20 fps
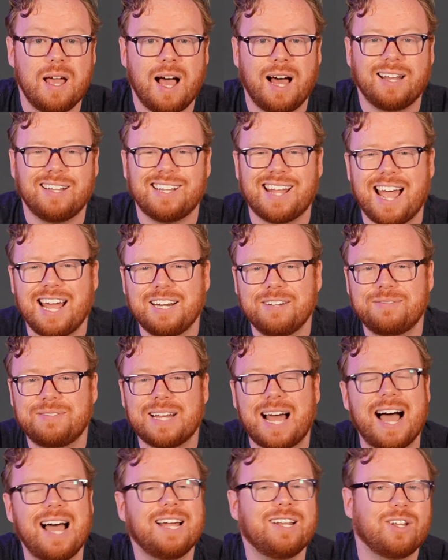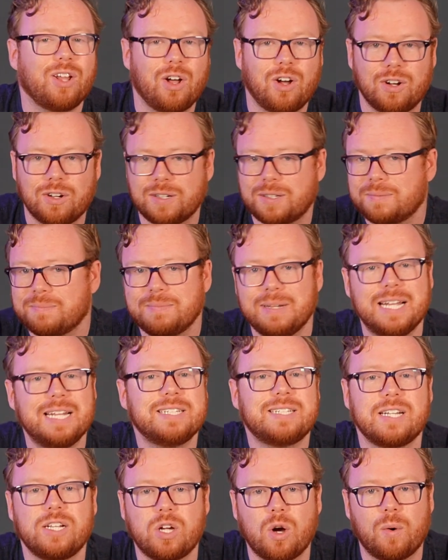A line of dialogue
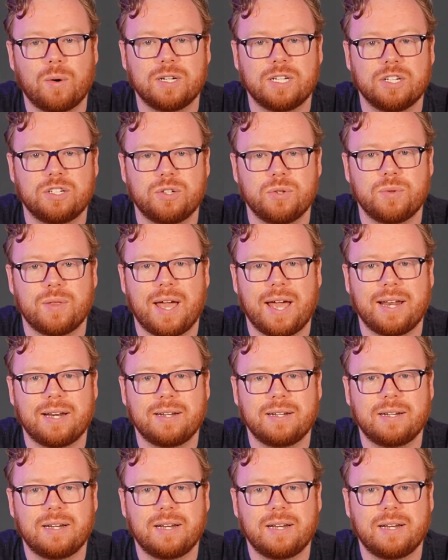isn't going to do that.